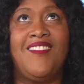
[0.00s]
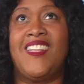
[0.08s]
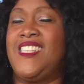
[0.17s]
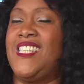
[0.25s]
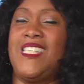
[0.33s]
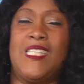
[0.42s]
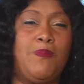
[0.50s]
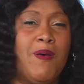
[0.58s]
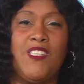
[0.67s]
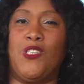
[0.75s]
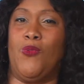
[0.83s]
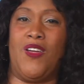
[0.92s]
this is a
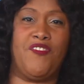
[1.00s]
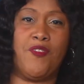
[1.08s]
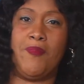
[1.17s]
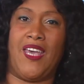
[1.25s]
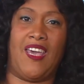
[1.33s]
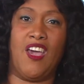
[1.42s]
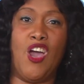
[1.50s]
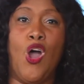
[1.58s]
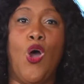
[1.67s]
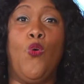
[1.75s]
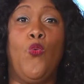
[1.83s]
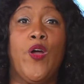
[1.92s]
special one for me.
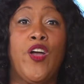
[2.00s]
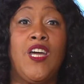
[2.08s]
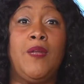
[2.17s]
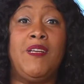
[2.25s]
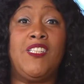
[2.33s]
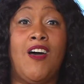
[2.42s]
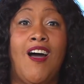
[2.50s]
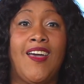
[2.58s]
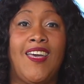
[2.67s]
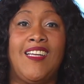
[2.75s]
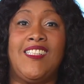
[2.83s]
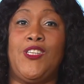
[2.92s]
We're going to be
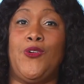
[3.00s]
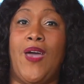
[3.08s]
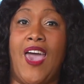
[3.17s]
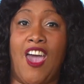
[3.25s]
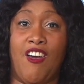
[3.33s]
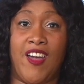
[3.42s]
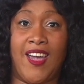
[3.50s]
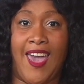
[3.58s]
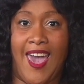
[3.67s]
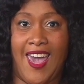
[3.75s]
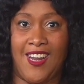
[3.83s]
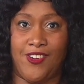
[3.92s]
talking to Eric
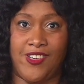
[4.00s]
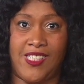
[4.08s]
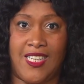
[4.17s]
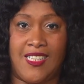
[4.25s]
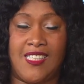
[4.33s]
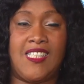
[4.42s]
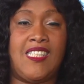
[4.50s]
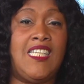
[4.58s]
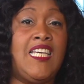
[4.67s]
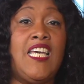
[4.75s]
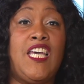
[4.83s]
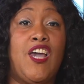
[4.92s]
Anderson,
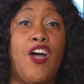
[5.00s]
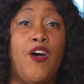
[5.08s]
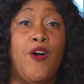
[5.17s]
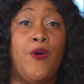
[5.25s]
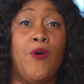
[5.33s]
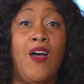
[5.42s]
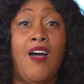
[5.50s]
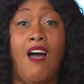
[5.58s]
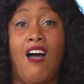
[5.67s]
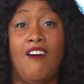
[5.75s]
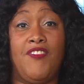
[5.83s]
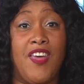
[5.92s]
CEO
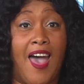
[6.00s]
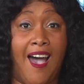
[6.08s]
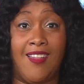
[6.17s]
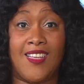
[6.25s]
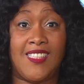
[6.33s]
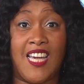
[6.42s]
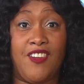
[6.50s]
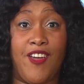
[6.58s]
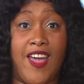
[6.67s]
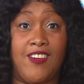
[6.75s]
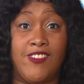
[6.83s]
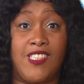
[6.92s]
of the Alexander
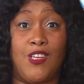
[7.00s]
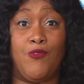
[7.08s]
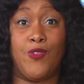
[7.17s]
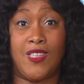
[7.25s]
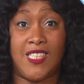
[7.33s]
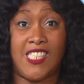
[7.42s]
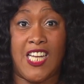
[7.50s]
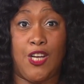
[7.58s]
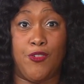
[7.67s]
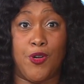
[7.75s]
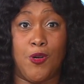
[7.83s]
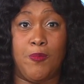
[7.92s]
Anderson Real Estate
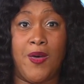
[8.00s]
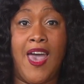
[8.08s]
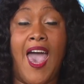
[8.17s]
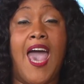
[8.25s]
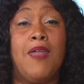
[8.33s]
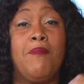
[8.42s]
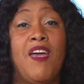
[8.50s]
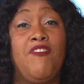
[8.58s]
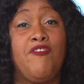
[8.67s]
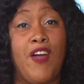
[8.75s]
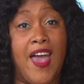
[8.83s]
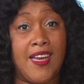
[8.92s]
Group, and my
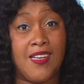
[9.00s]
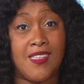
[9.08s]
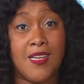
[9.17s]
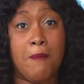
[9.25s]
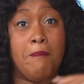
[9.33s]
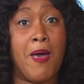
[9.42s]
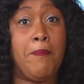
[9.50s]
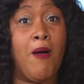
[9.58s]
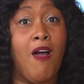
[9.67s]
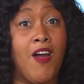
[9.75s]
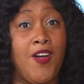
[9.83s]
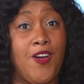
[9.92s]
friend, my
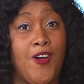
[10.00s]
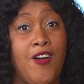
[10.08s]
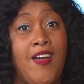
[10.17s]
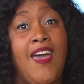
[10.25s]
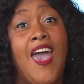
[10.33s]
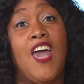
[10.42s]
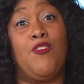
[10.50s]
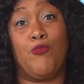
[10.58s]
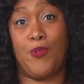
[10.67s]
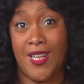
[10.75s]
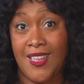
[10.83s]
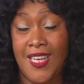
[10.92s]
partner, and
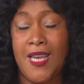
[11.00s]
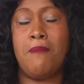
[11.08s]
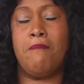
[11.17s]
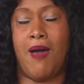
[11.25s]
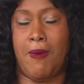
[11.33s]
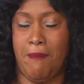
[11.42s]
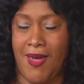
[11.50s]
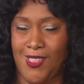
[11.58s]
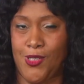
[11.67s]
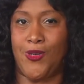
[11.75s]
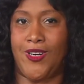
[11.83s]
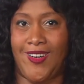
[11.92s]
really my
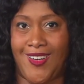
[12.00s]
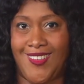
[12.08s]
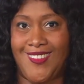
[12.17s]
mentor.